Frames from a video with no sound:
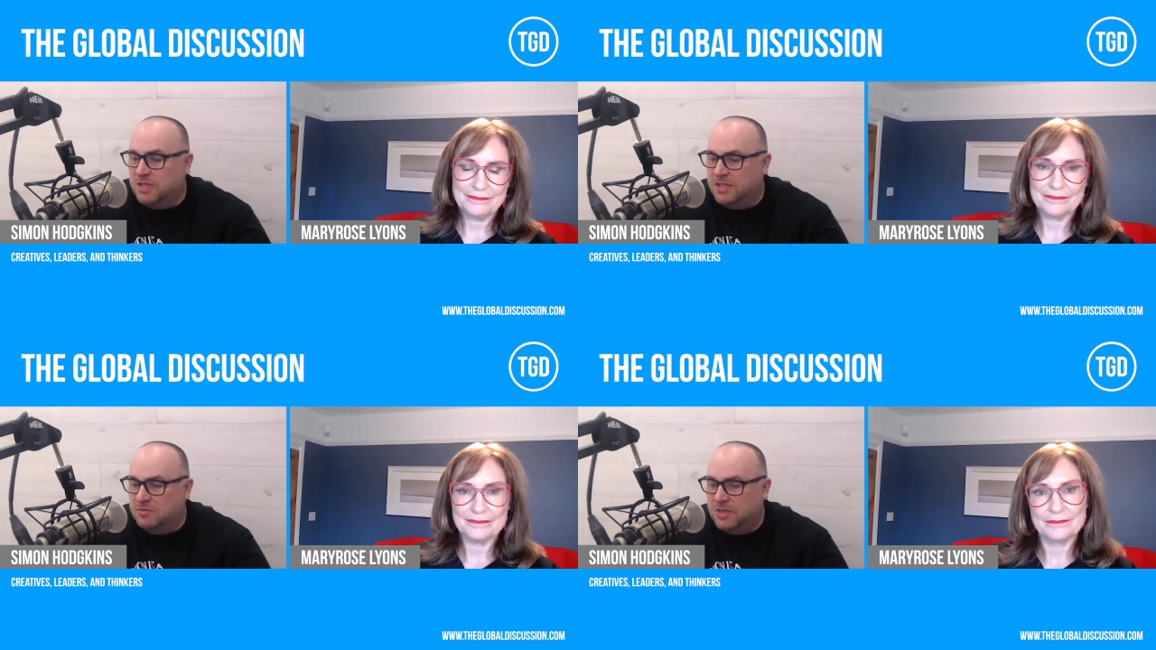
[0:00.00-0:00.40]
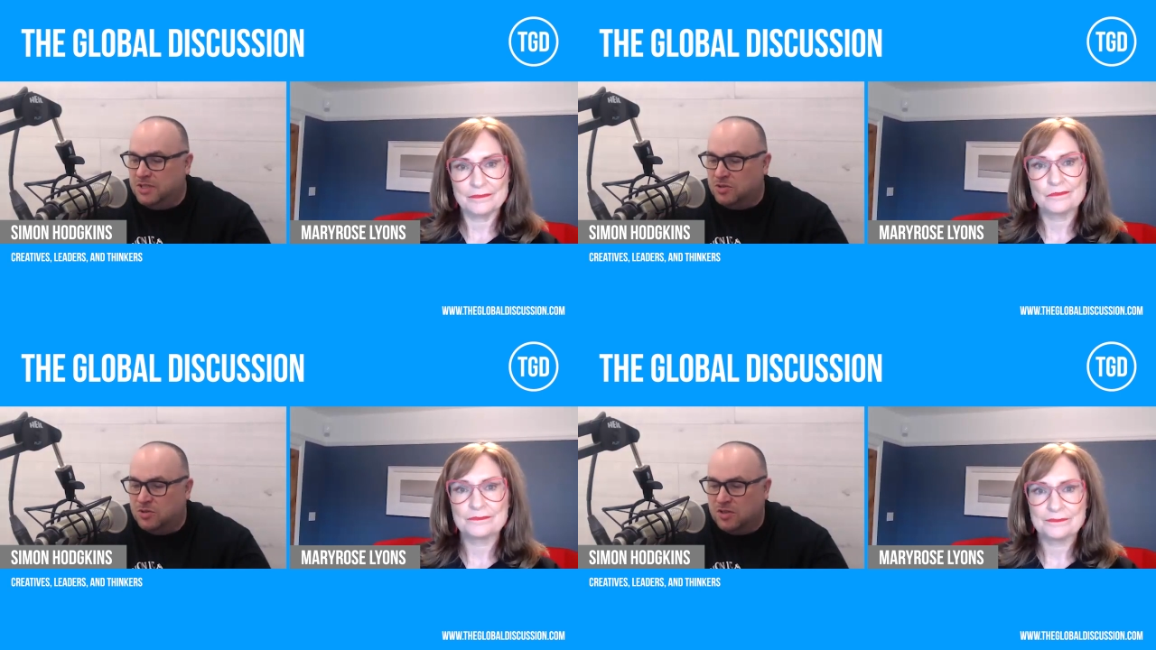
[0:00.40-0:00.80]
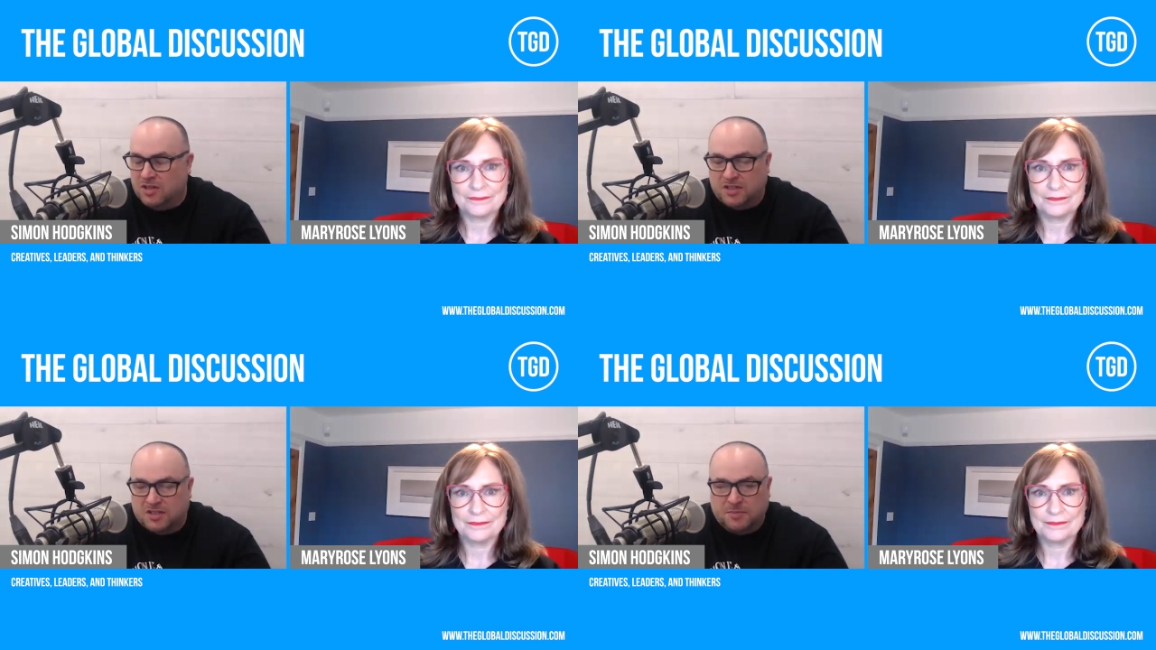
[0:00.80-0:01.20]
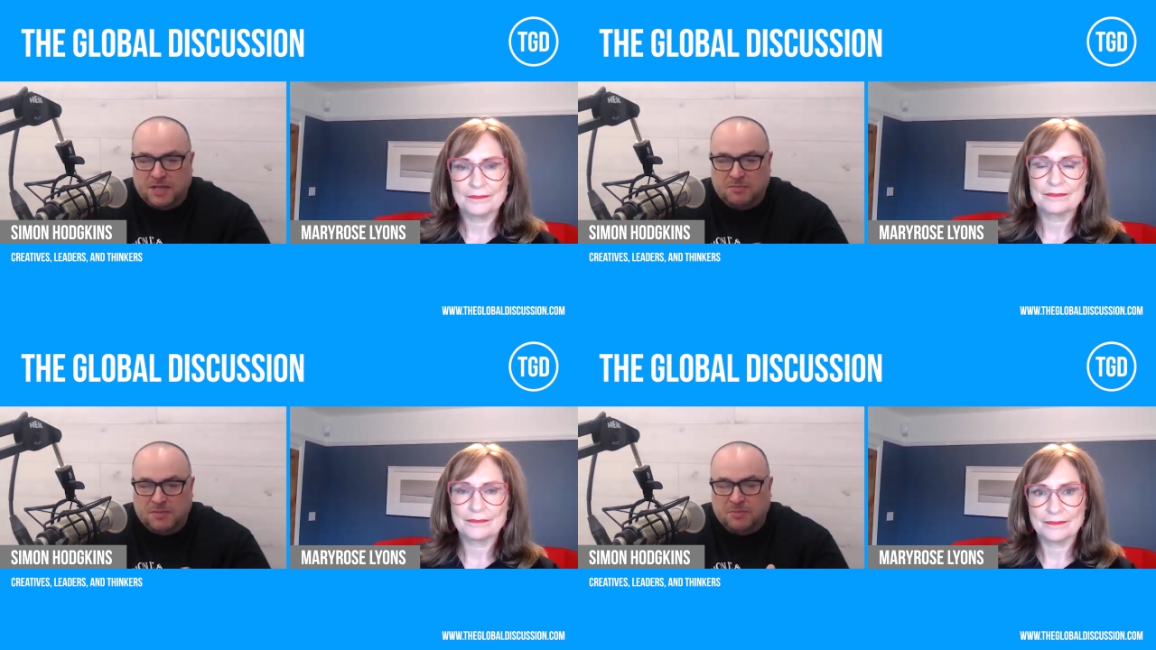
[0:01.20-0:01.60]
Speaker 1: we we talk a lot
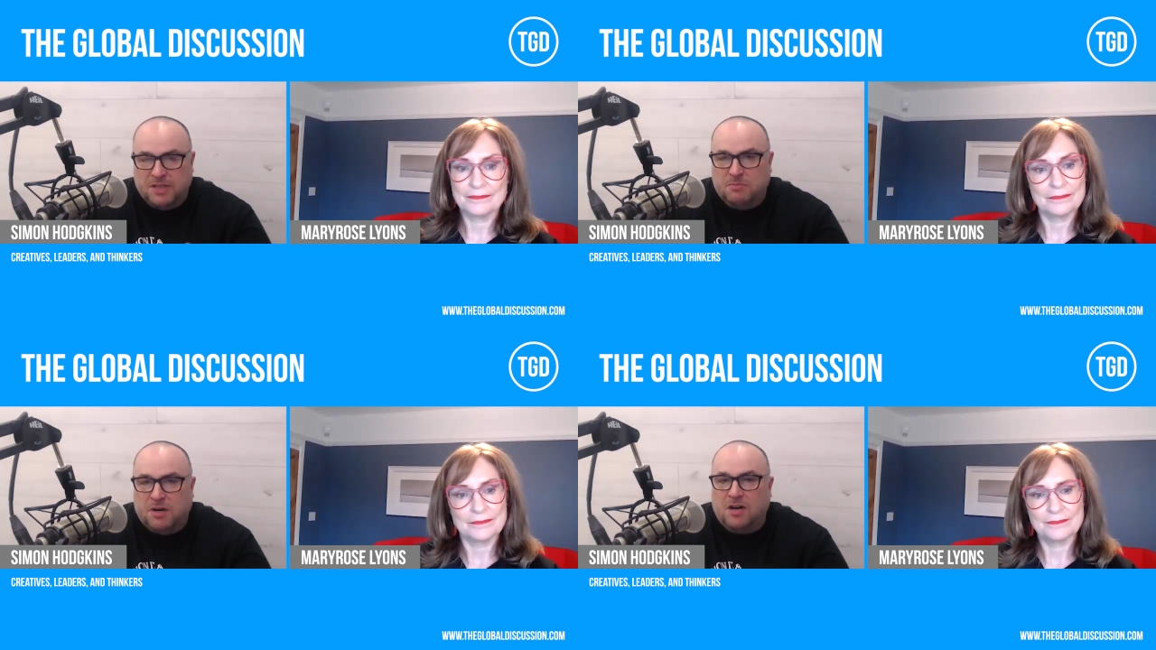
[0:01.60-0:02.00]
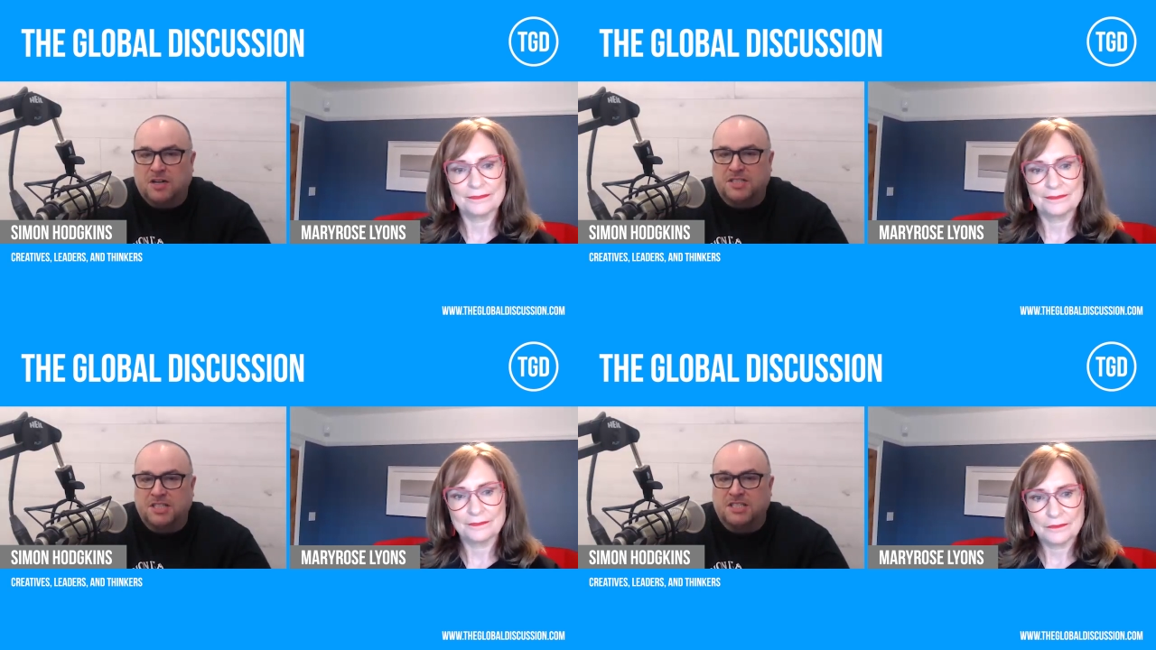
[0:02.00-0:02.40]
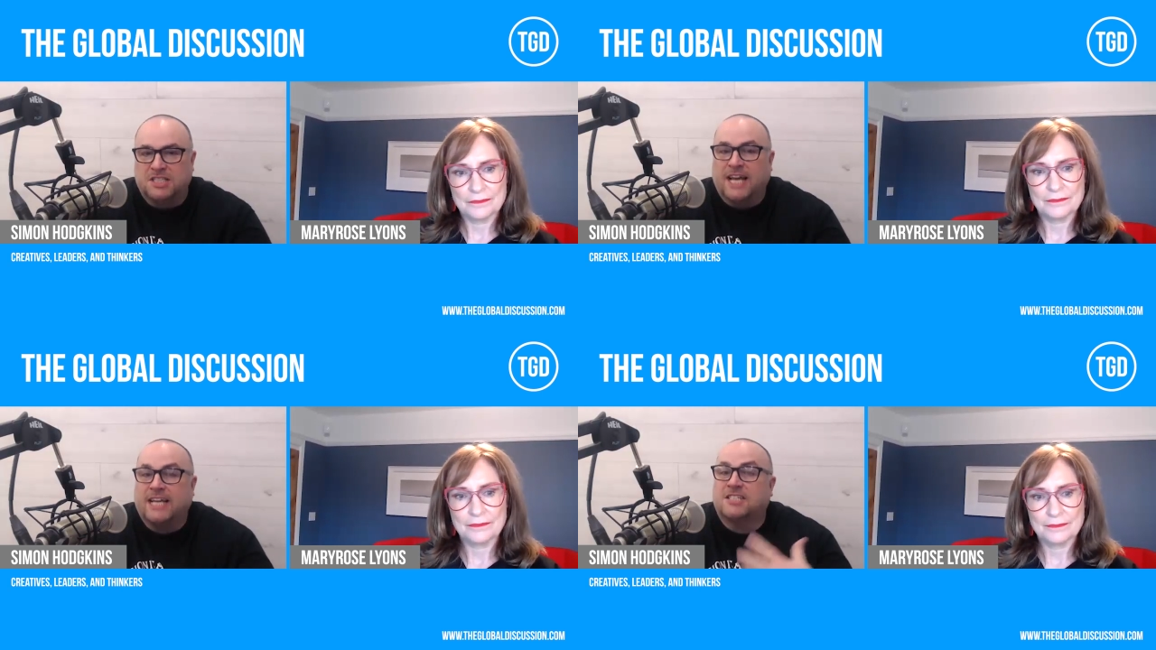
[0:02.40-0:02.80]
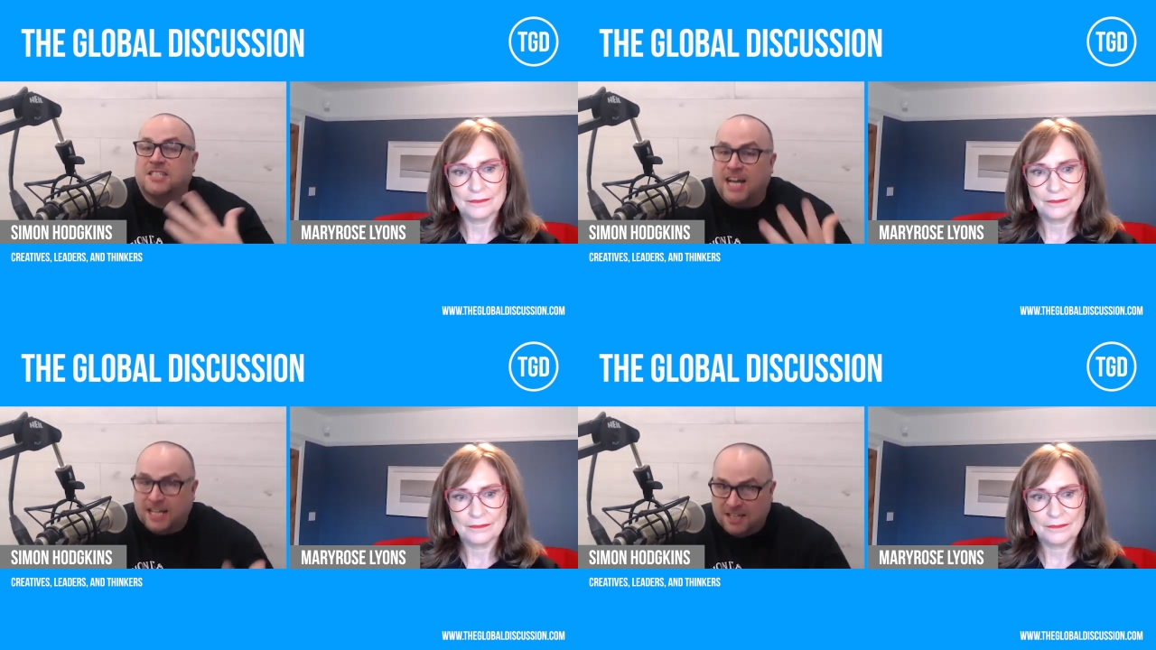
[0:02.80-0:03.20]
about maybe the marketing tech
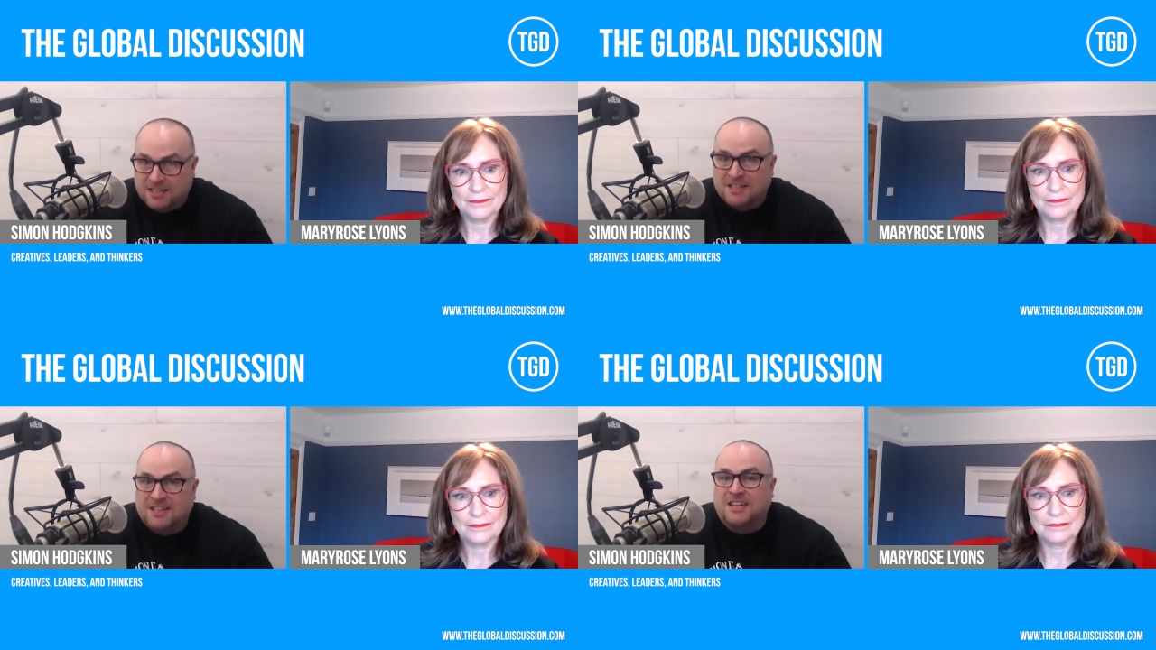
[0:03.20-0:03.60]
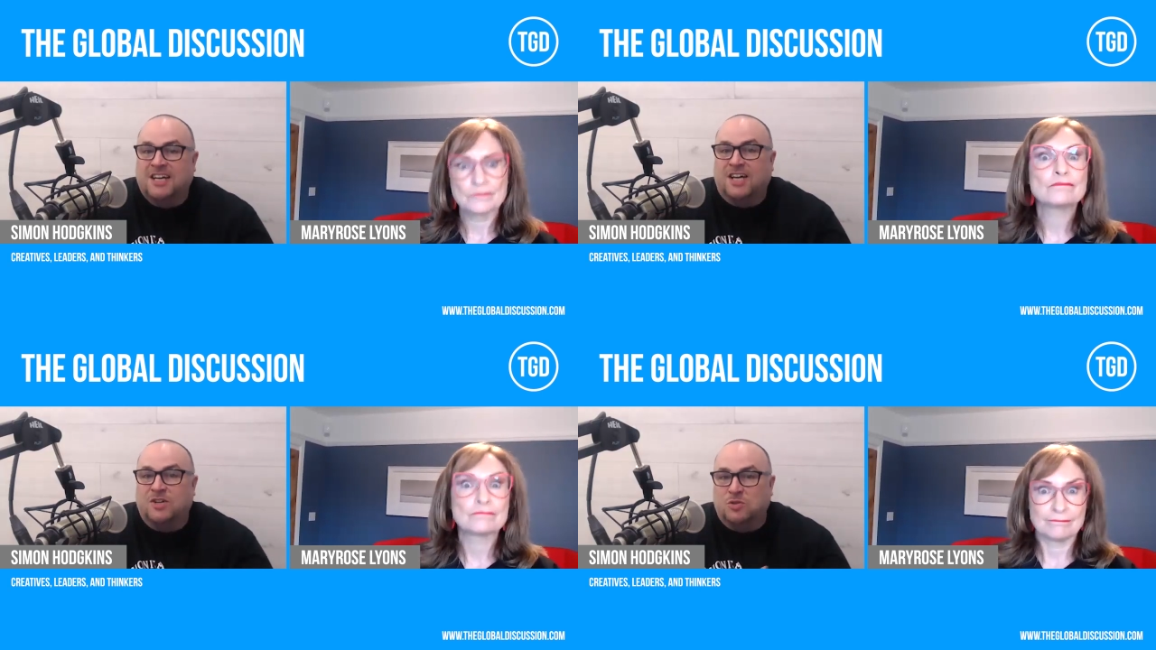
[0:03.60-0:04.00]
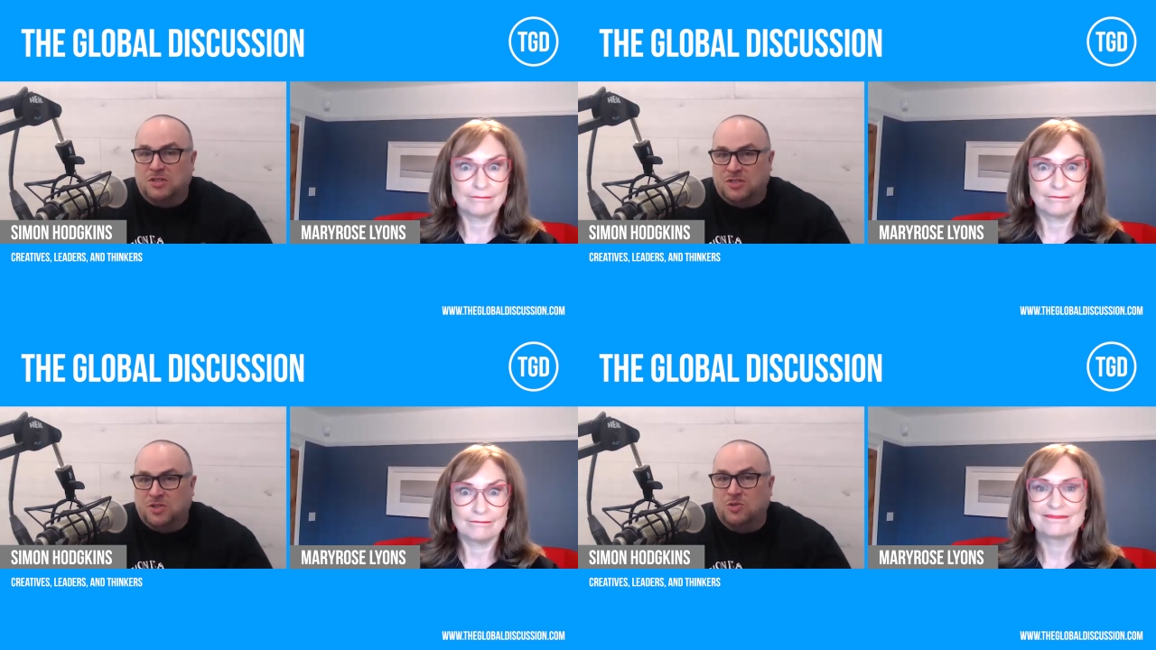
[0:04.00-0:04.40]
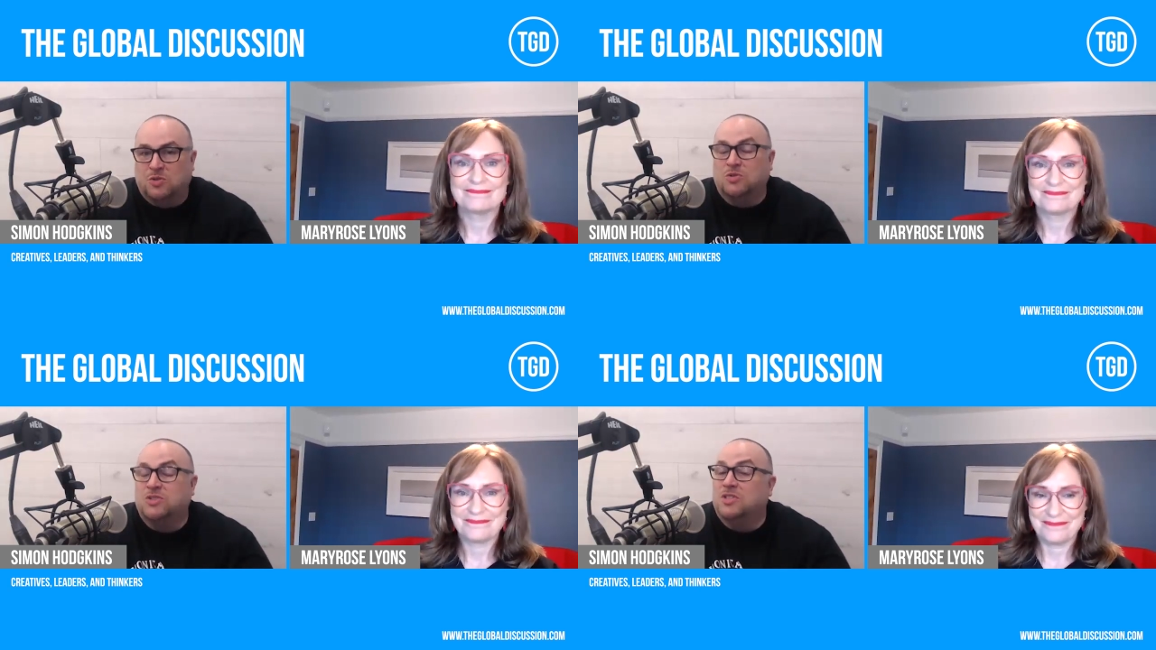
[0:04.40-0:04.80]
stack and all the tools